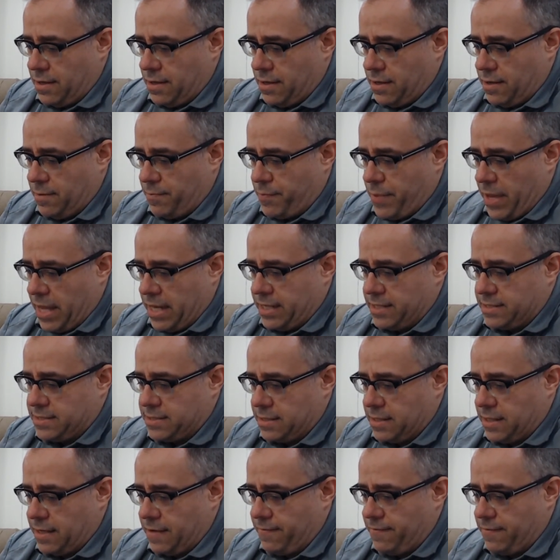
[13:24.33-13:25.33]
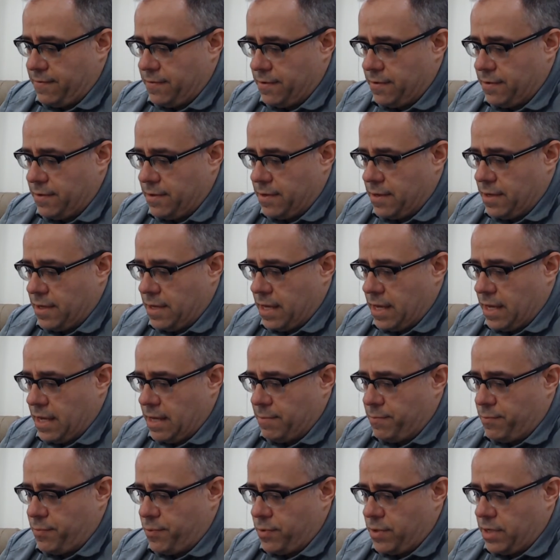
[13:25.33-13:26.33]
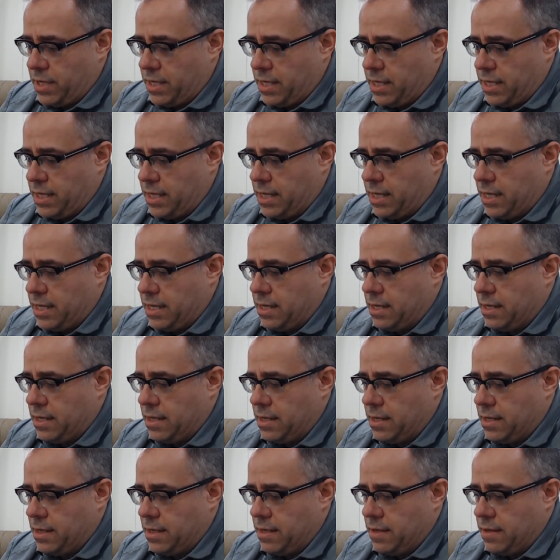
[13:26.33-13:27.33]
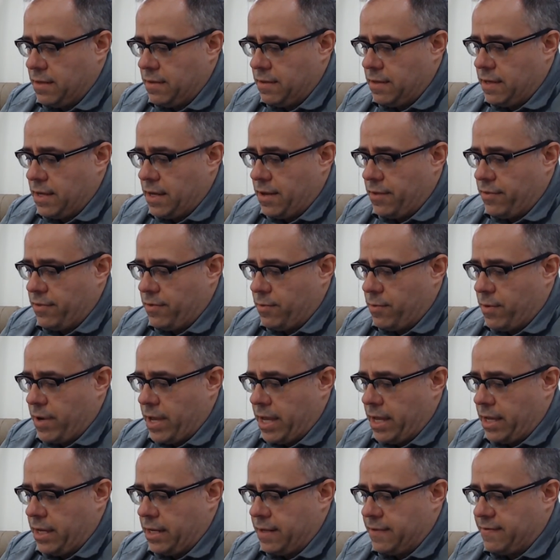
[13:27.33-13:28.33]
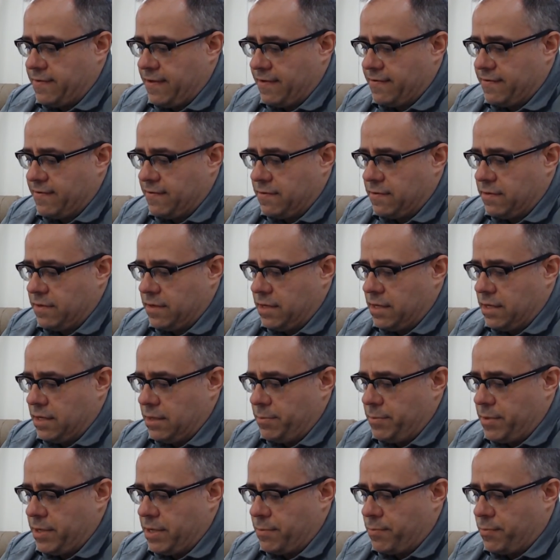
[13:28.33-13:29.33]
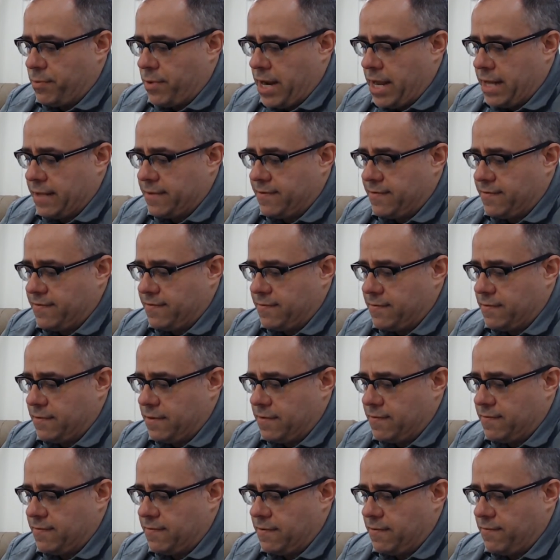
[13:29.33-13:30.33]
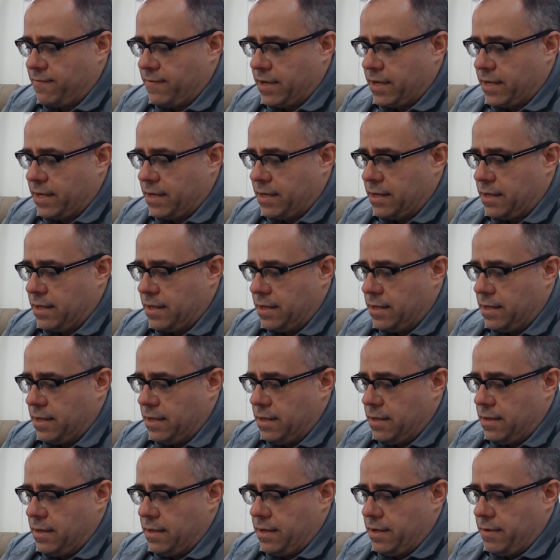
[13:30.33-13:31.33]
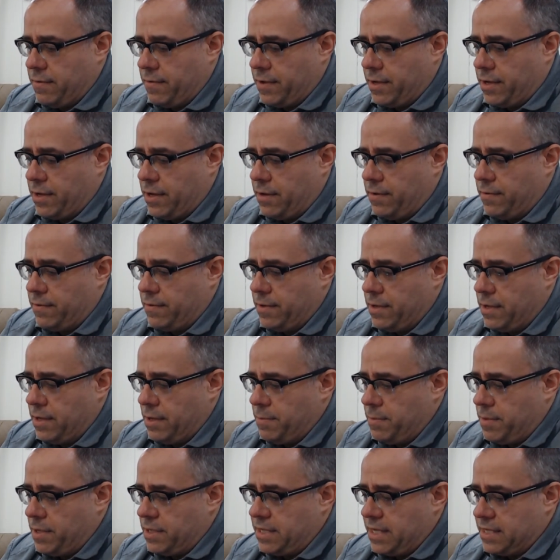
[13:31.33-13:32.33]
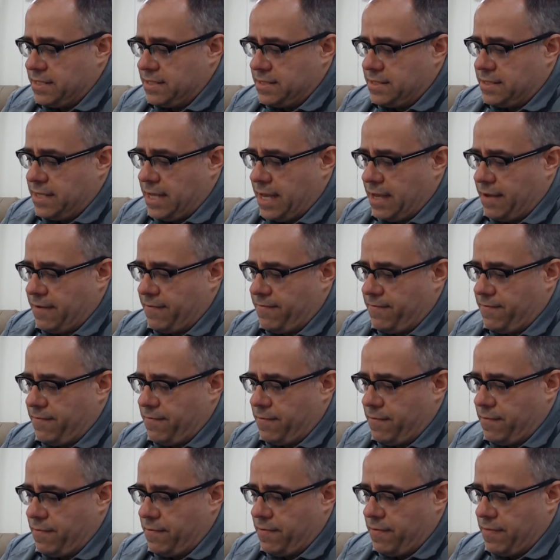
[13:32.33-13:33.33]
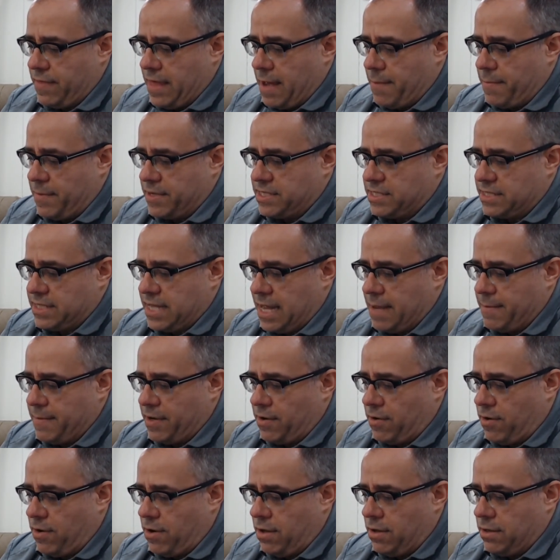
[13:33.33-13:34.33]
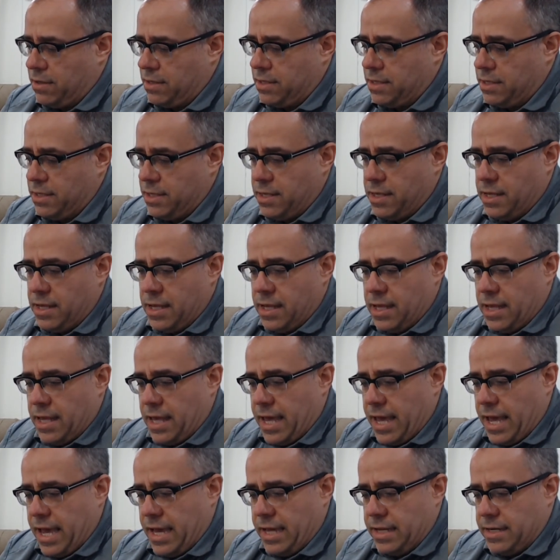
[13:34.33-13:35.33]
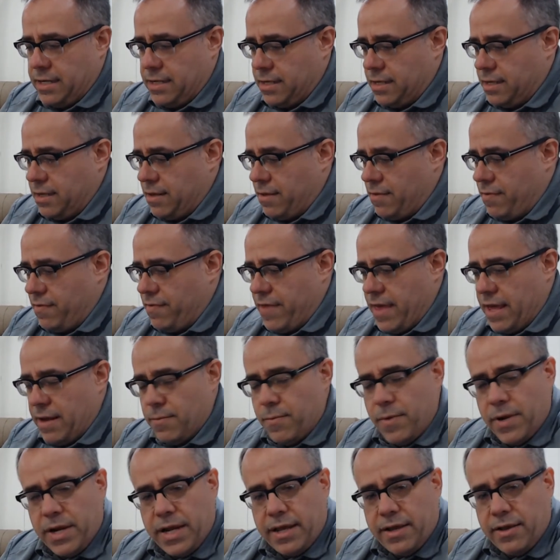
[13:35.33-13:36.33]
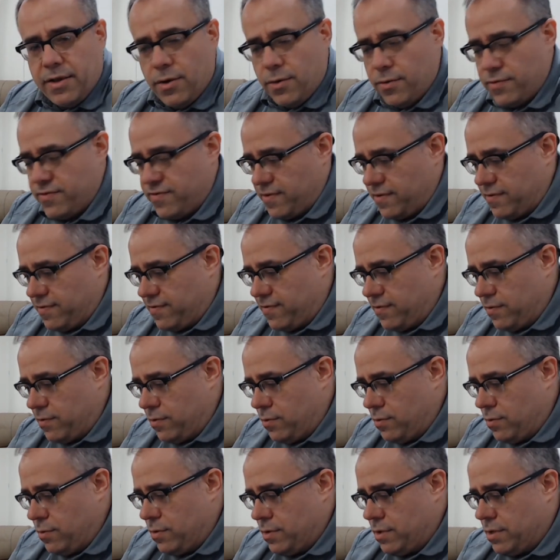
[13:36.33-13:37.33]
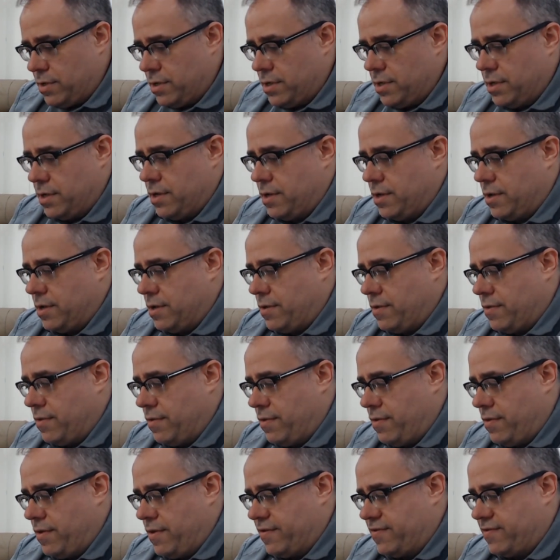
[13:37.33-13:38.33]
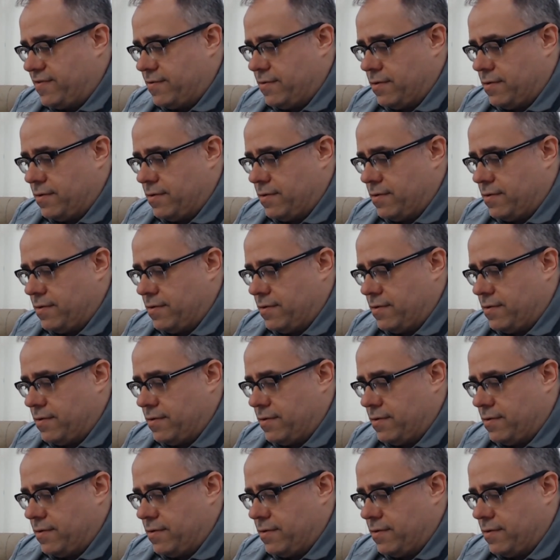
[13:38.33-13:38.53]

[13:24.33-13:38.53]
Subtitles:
penny sleeve and putting it in the other way. And it takes a little bit of practice. Let's see if I can, there we go. But it doesn't take that much time at all. And then when it goes into this